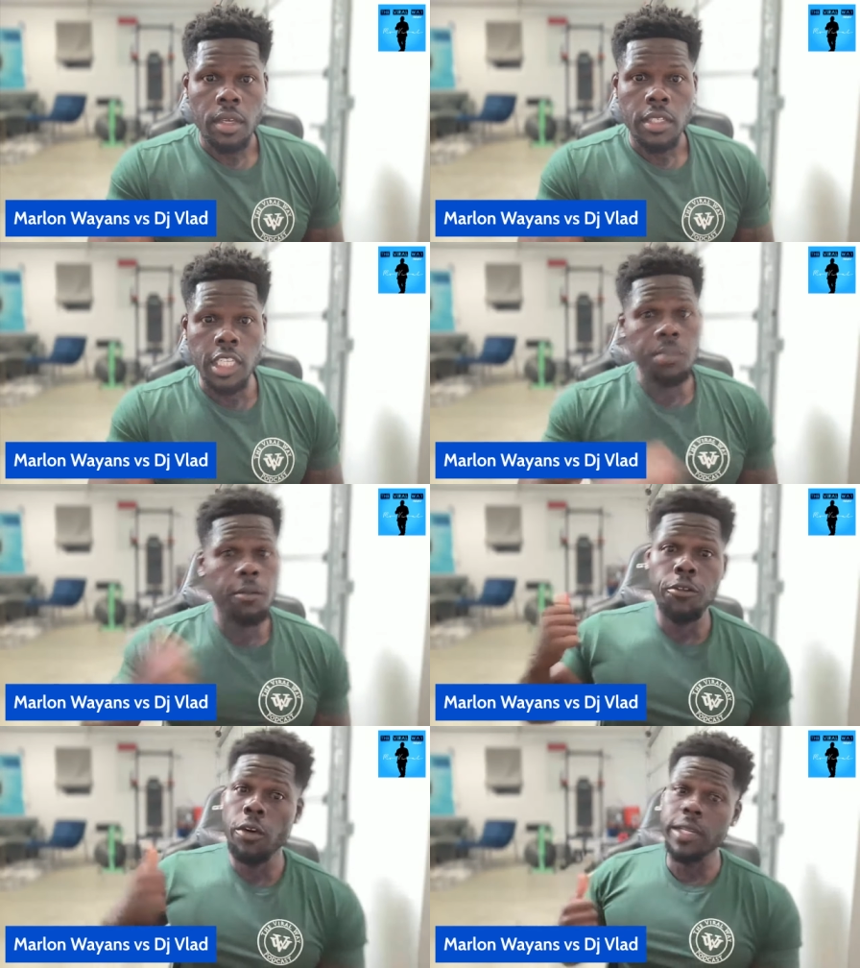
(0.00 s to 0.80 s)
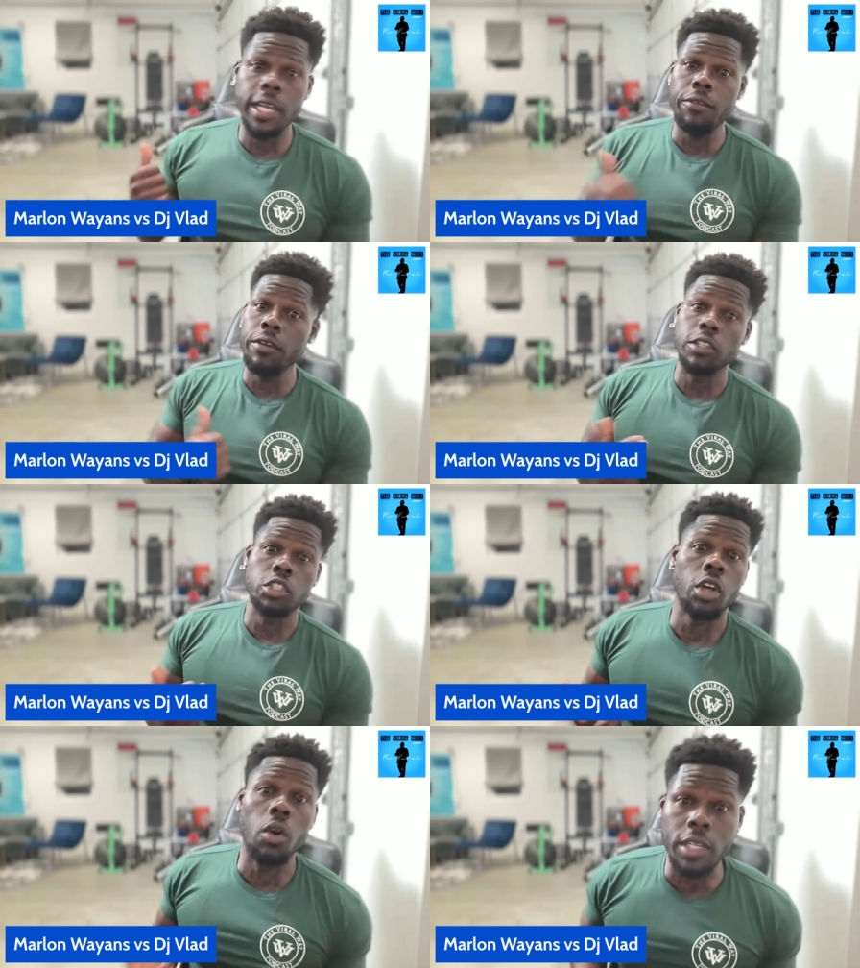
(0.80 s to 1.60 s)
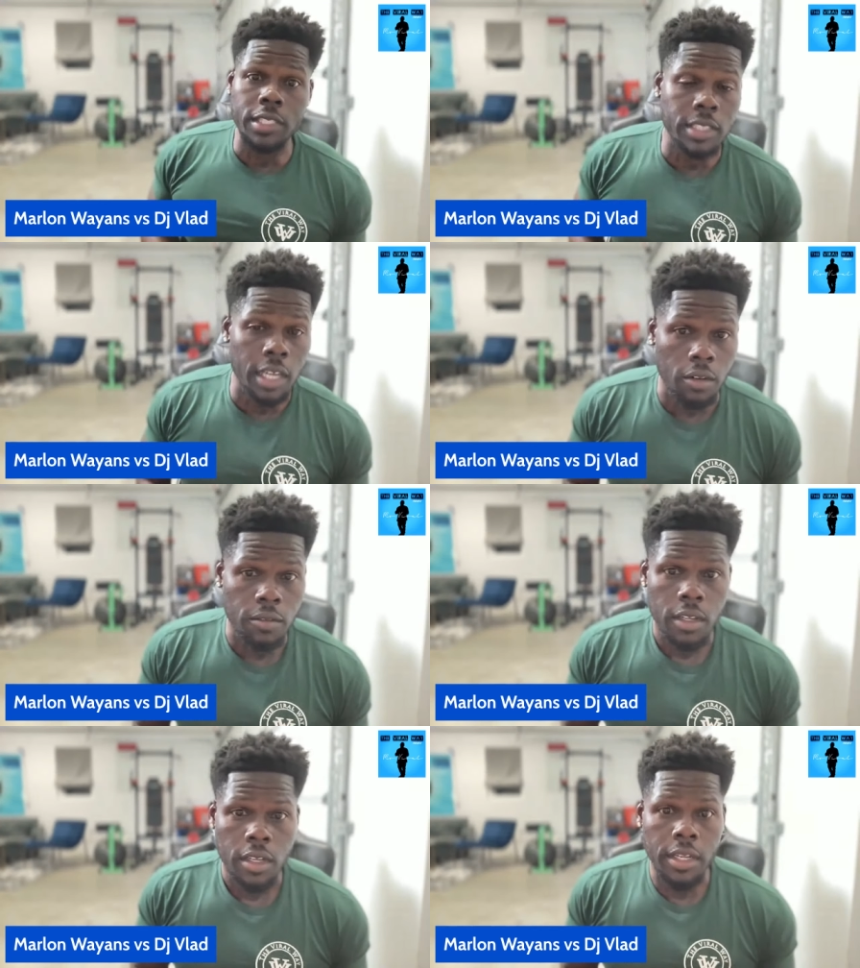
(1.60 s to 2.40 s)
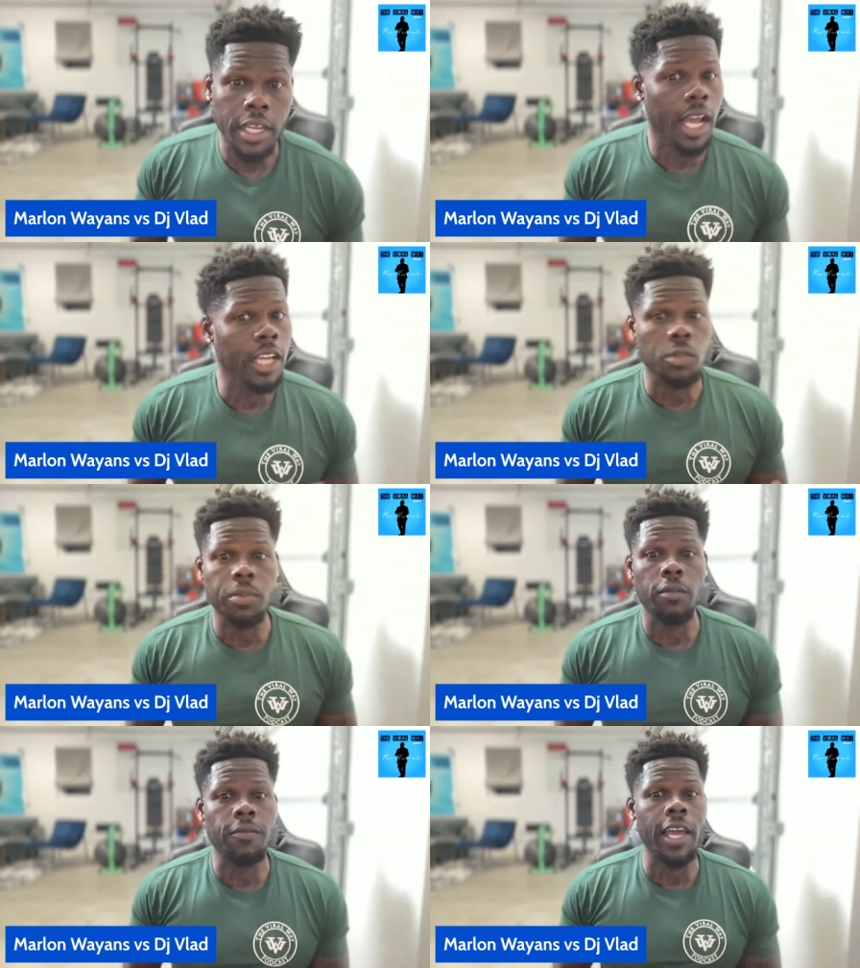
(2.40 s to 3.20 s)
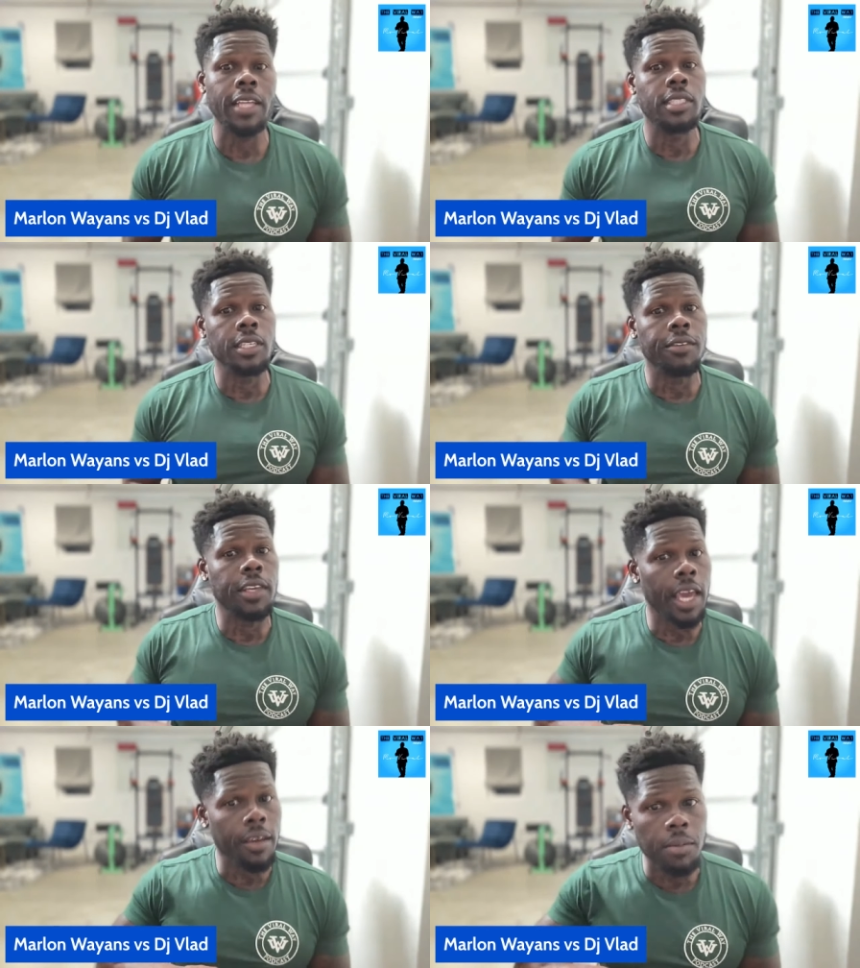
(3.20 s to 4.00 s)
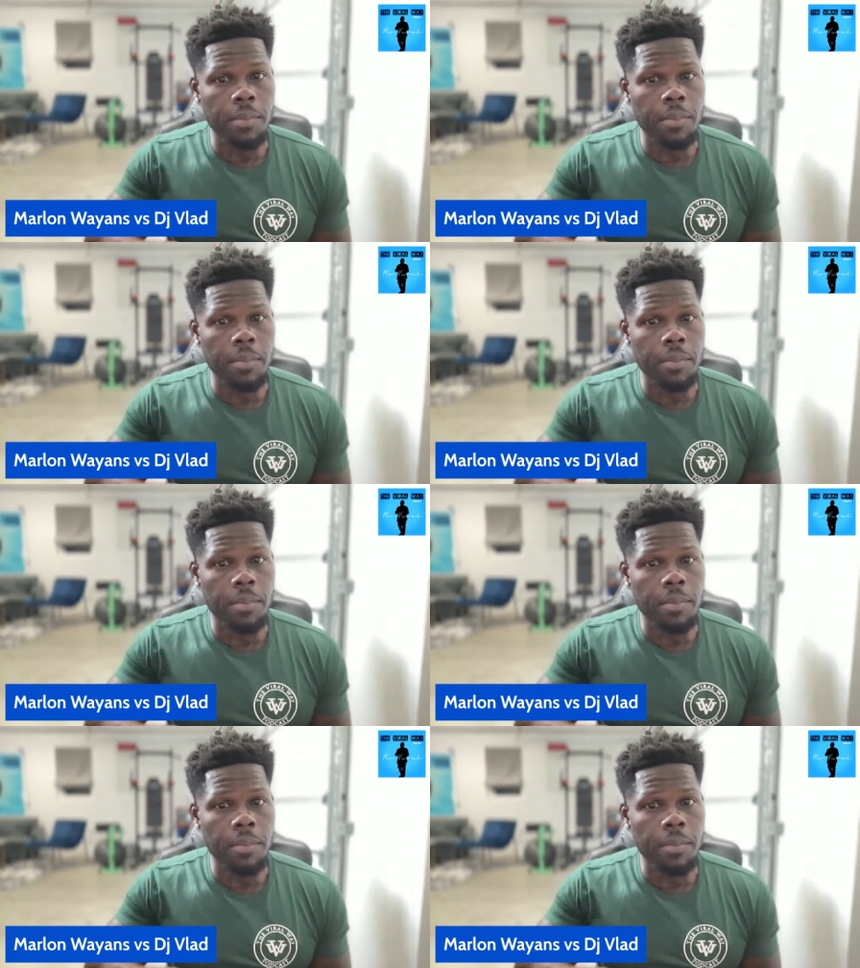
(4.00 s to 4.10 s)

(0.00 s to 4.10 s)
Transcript: This before he ever even showed himself. Nigga, I used to be on Vlad T V heavy